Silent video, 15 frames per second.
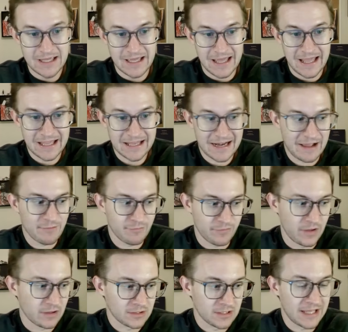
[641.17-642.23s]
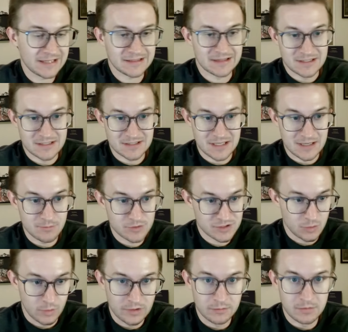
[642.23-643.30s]
And I felt like this team was
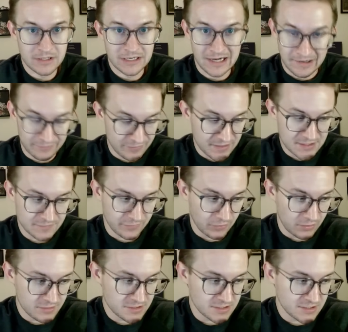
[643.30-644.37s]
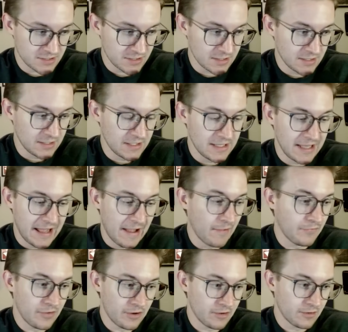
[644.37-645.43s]
going to be offense first,
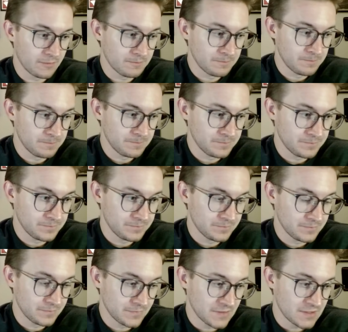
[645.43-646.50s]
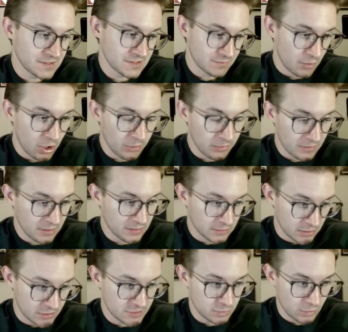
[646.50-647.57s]
and their small ball
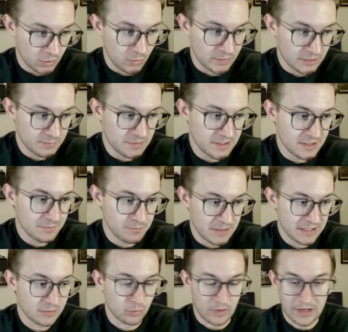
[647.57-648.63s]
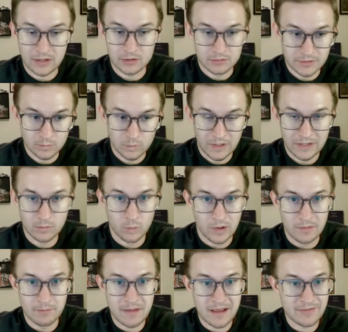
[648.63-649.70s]
looks were going to be a big wrinkle in
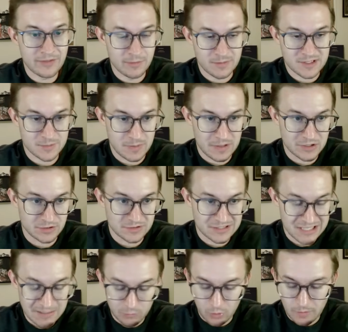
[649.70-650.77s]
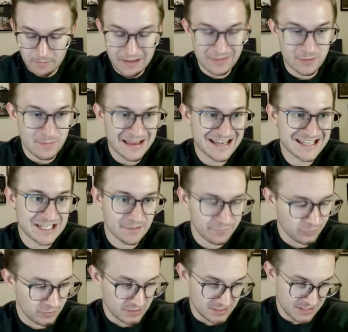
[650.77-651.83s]
what made them a special team, what made them a
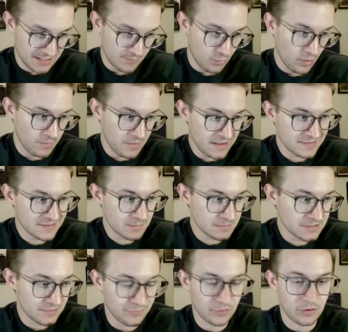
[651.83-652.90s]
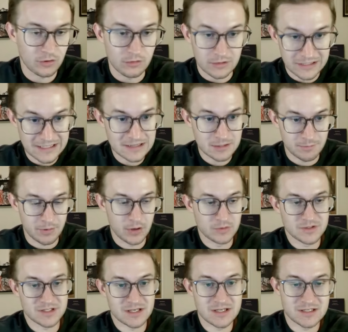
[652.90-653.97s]
different team, what made them difficult in the
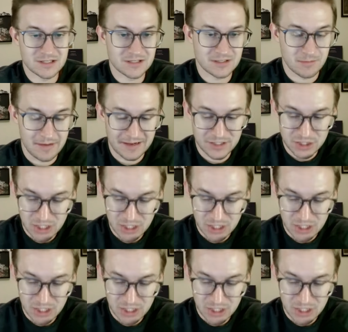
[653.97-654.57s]
postseason to match